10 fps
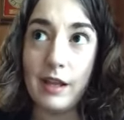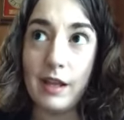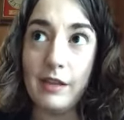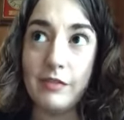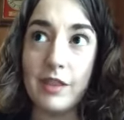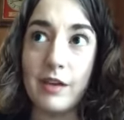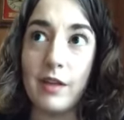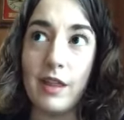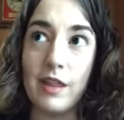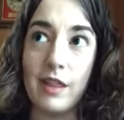even though
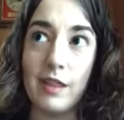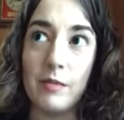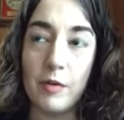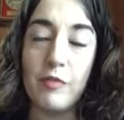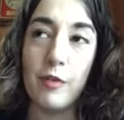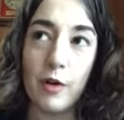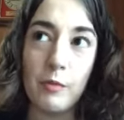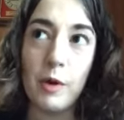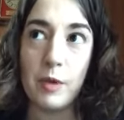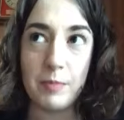before
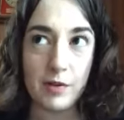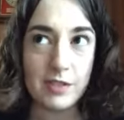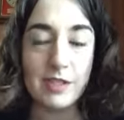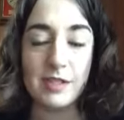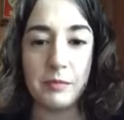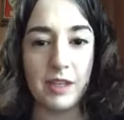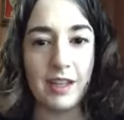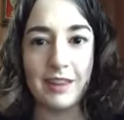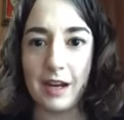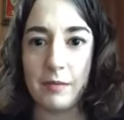when we posted something like that,